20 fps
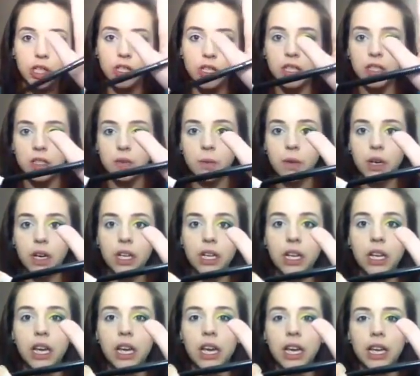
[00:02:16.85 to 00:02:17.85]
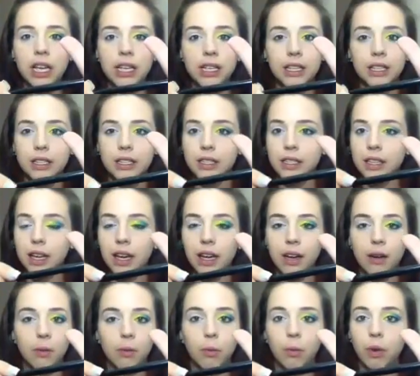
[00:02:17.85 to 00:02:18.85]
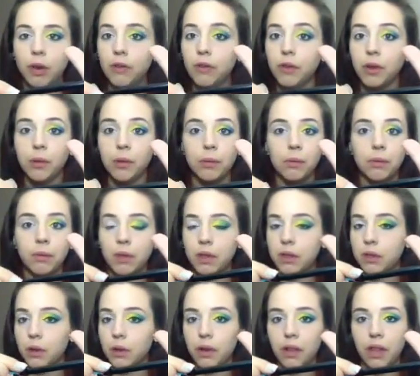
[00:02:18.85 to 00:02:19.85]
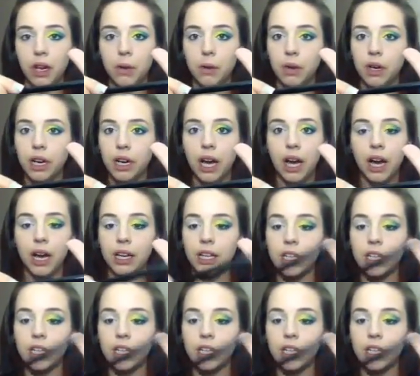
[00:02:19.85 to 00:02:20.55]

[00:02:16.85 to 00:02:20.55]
This one is one from the store that I work at.